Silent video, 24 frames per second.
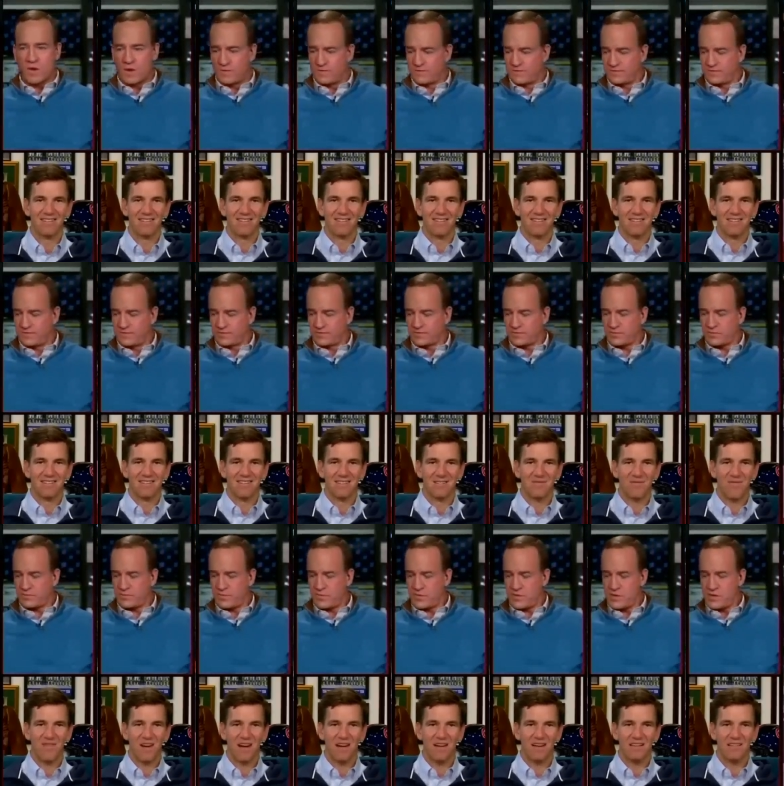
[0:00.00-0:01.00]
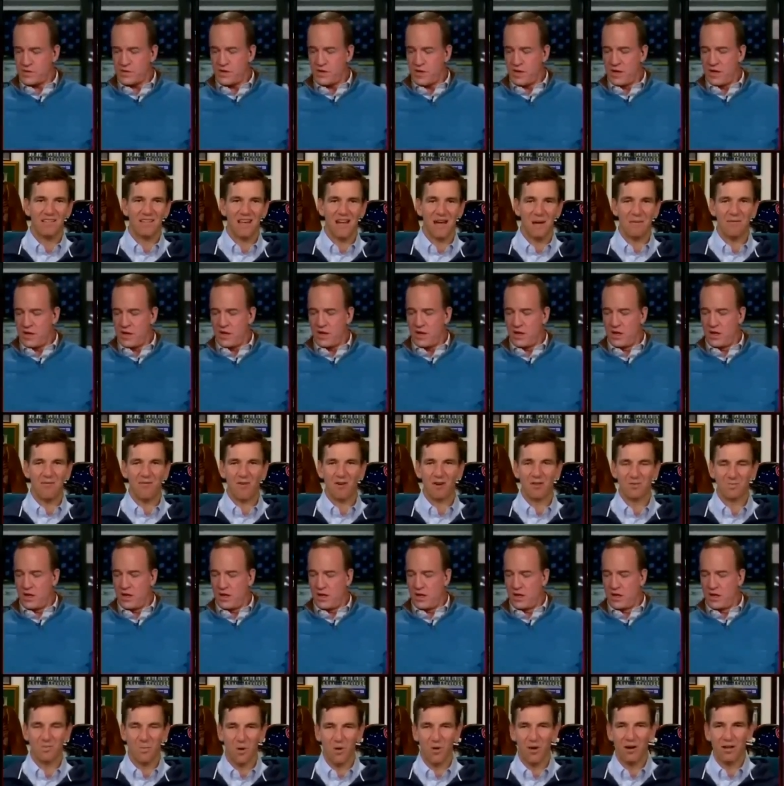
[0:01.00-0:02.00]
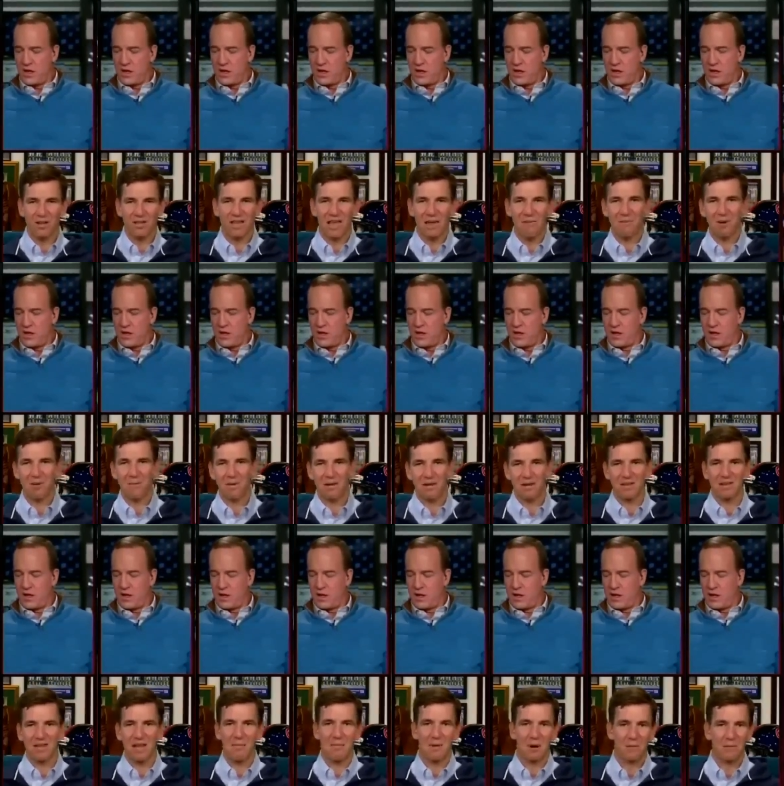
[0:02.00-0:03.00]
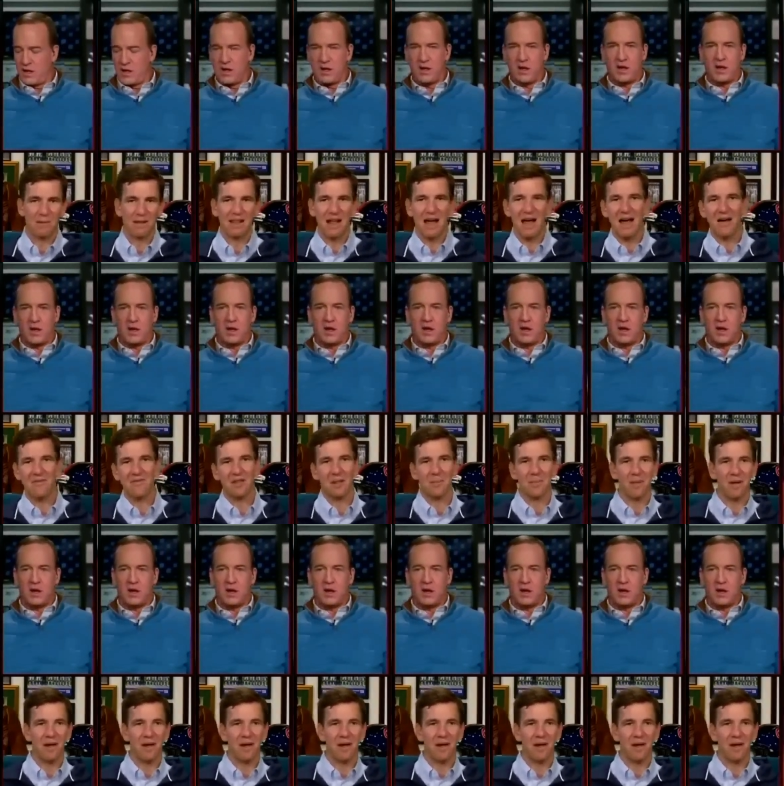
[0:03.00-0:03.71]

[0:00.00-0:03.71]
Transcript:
Speaker 1: to come out and win this week. But y'all have to come out and win this week, like,